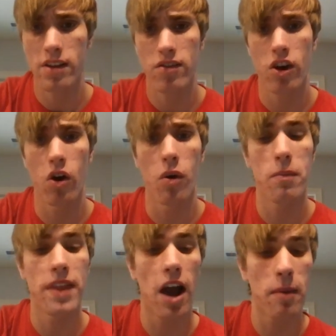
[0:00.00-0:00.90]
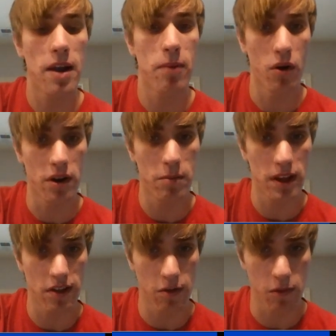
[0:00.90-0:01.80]
So now my opponent
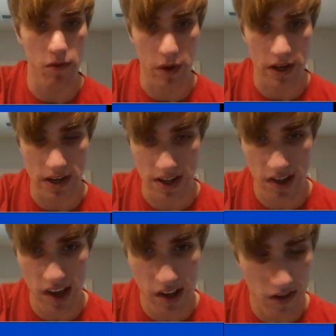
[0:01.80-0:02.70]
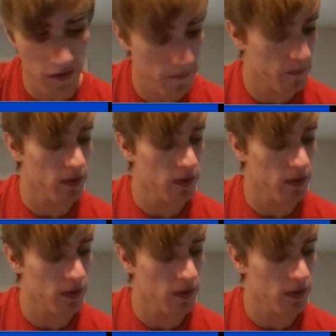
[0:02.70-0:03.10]
plays this move queen to d6.